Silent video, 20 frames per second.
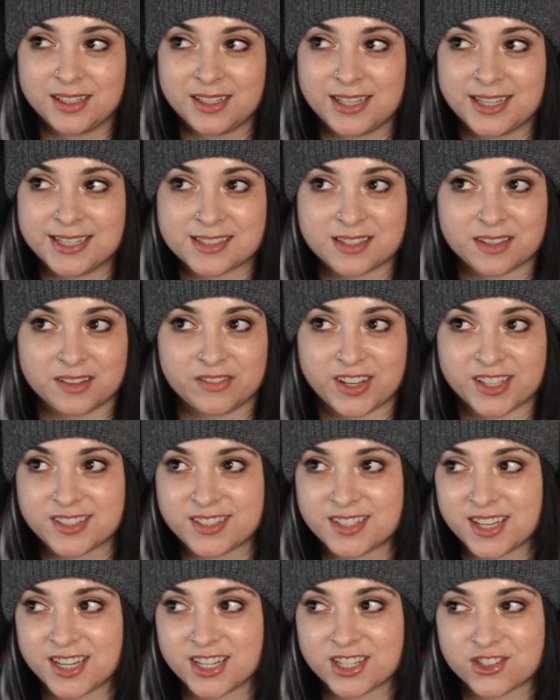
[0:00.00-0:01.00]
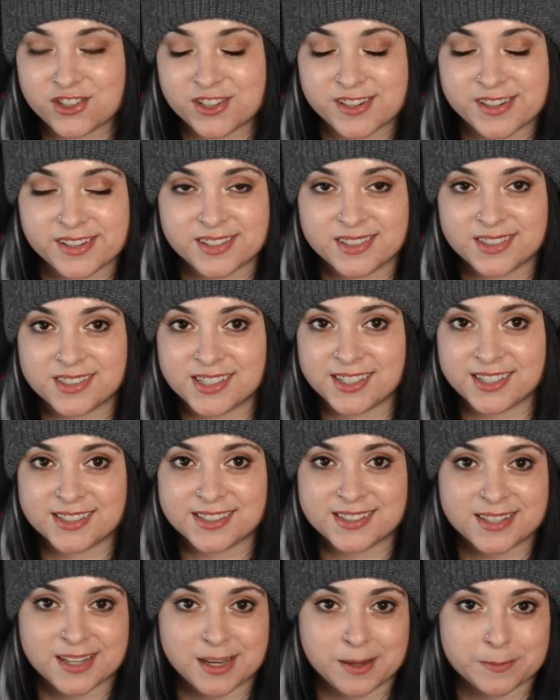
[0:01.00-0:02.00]
His investigation didn't
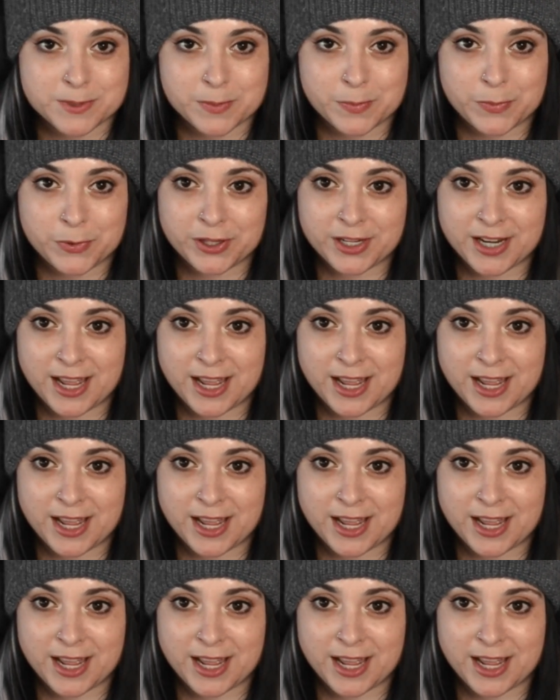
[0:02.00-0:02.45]
seem to put